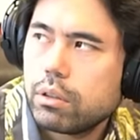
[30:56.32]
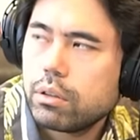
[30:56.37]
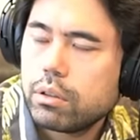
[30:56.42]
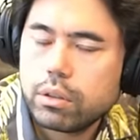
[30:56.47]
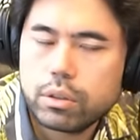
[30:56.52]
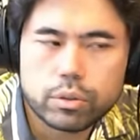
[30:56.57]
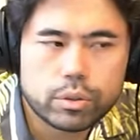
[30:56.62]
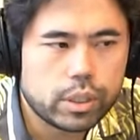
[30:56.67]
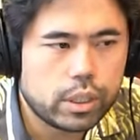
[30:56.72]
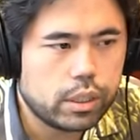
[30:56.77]

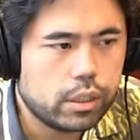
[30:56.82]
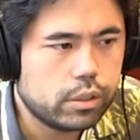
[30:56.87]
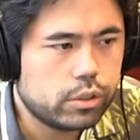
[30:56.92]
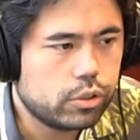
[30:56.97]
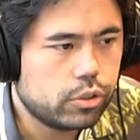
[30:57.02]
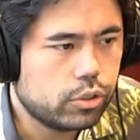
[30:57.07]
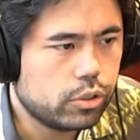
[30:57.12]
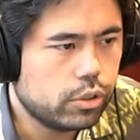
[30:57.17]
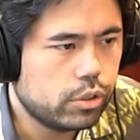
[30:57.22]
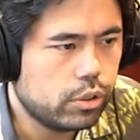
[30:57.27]
Okay, let's
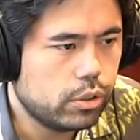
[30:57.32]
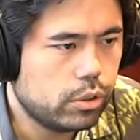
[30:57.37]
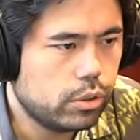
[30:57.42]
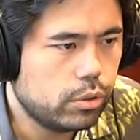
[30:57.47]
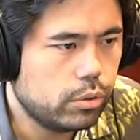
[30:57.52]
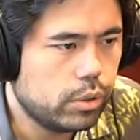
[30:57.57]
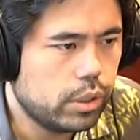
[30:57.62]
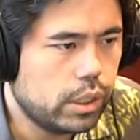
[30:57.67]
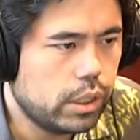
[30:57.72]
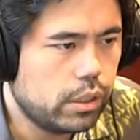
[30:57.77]
just
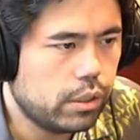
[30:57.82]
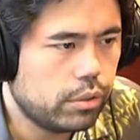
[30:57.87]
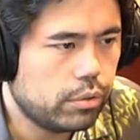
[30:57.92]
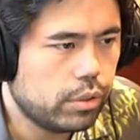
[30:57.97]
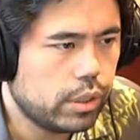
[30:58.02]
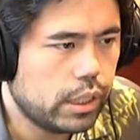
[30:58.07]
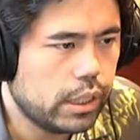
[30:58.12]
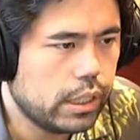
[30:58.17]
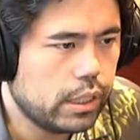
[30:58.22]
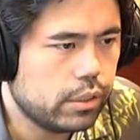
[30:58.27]
go
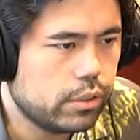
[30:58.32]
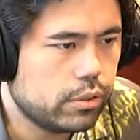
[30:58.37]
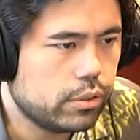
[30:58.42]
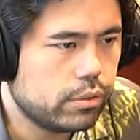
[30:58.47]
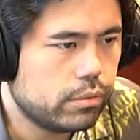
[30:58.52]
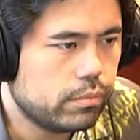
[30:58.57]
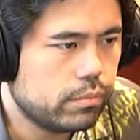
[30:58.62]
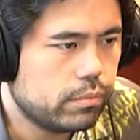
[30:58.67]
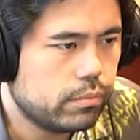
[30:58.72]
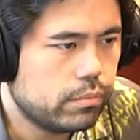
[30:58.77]
e3, I guess.
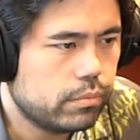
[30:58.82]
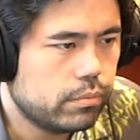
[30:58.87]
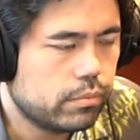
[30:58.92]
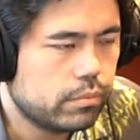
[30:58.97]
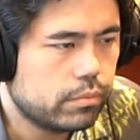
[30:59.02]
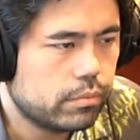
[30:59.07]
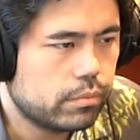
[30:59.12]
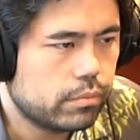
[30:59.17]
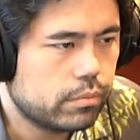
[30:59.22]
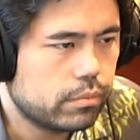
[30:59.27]

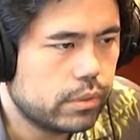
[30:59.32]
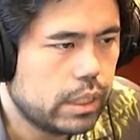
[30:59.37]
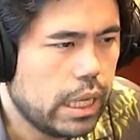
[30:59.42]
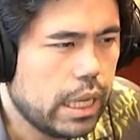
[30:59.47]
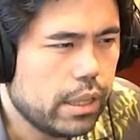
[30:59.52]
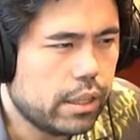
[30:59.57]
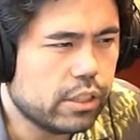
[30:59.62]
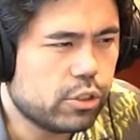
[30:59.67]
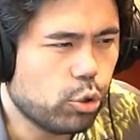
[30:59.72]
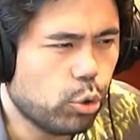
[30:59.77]

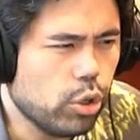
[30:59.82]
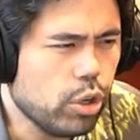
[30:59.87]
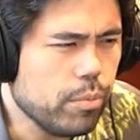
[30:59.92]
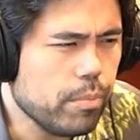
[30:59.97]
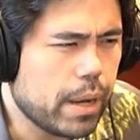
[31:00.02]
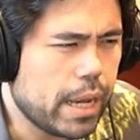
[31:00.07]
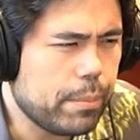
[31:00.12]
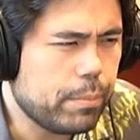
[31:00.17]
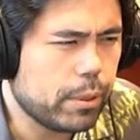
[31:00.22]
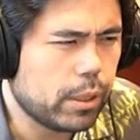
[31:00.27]
This order
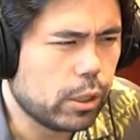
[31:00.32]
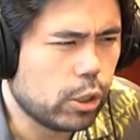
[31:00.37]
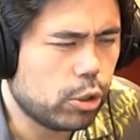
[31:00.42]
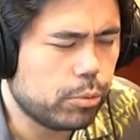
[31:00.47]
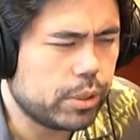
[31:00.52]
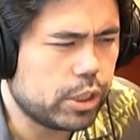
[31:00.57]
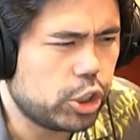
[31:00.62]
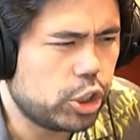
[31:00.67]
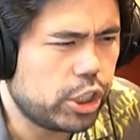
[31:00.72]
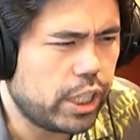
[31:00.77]
might be a little
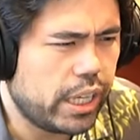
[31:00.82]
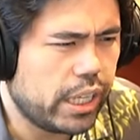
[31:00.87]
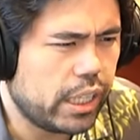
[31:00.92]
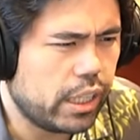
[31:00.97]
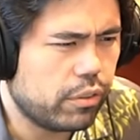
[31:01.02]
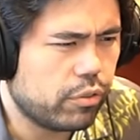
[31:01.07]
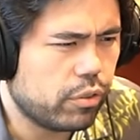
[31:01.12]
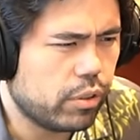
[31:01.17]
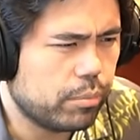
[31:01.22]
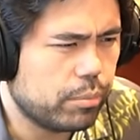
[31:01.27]
bit shaky
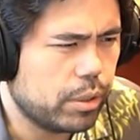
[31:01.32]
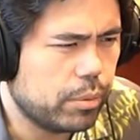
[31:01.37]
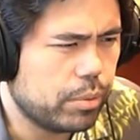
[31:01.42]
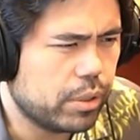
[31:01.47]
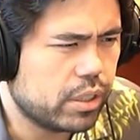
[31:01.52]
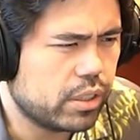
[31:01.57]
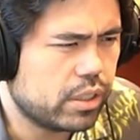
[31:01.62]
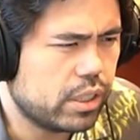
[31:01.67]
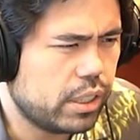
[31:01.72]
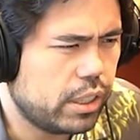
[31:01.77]
from me
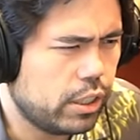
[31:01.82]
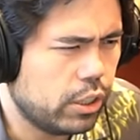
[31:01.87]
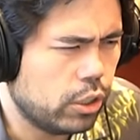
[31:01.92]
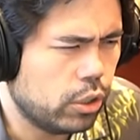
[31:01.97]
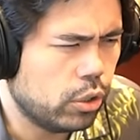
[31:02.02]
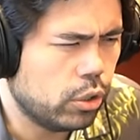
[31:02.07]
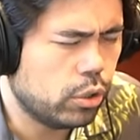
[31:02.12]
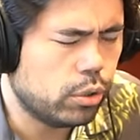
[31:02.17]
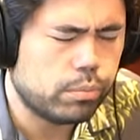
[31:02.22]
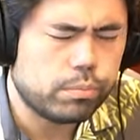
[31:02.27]
because
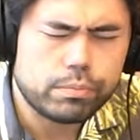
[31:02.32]
here